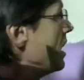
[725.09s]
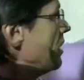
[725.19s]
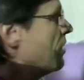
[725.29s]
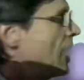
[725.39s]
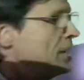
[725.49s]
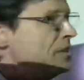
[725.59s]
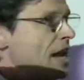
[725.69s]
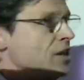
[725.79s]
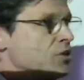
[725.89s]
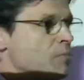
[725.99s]
that
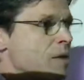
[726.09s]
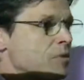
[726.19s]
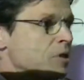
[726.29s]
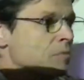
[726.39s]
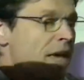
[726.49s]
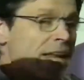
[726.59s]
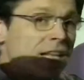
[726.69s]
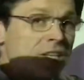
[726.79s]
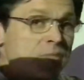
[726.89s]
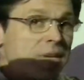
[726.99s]
date to maybe some
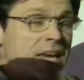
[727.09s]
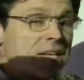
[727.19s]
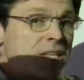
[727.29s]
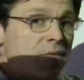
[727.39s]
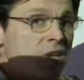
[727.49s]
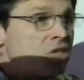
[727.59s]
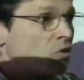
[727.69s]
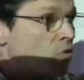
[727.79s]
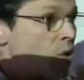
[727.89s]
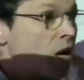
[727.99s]
cataclysmic activity. So
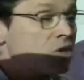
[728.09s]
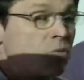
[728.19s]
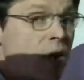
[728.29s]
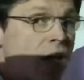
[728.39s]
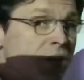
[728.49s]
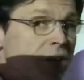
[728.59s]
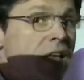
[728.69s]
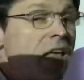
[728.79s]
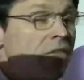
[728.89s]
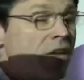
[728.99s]
the rocks around it,
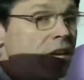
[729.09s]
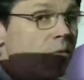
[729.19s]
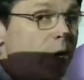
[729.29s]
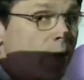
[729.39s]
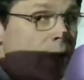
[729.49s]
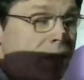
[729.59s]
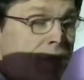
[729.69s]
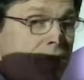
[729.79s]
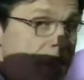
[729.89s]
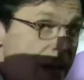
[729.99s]
they can radioactive
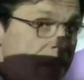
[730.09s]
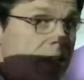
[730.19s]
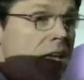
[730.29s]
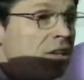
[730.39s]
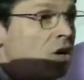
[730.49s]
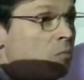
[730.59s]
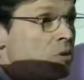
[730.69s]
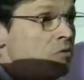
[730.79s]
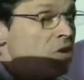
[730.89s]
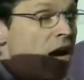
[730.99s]
date to help
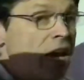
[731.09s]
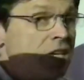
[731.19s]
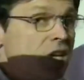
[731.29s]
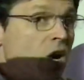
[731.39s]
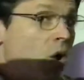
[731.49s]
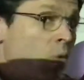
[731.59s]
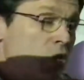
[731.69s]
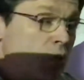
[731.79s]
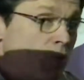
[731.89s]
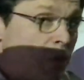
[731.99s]
give you an idea of what
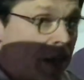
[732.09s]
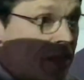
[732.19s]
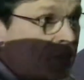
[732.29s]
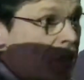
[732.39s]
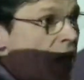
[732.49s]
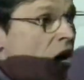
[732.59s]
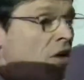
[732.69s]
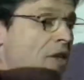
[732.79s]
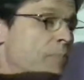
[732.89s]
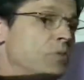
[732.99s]
took place on
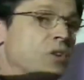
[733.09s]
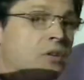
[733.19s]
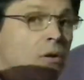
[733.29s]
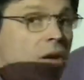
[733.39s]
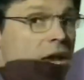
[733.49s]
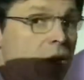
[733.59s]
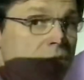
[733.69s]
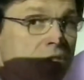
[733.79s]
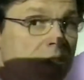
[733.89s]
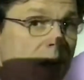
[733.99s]
that particular layer of
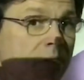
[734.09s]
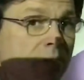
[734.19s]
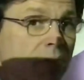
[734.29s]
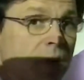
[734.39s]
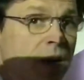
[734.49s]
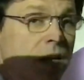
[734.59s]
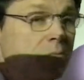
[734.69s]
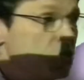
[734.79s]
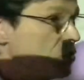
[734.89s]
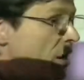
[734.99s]
stuff, right?
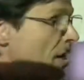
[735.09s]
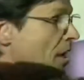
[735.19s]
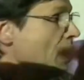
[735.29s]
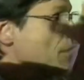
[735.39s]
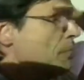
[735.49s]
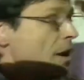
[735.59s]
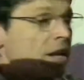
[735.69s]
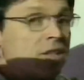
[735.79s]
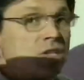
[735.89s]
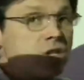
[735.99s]
Just kind of
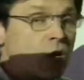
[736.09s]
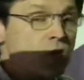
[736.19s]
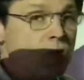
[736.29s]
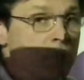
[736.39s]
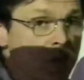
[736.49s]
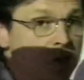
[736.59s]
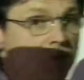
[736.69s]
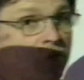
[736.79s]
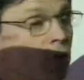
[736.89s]
painting this larger picture for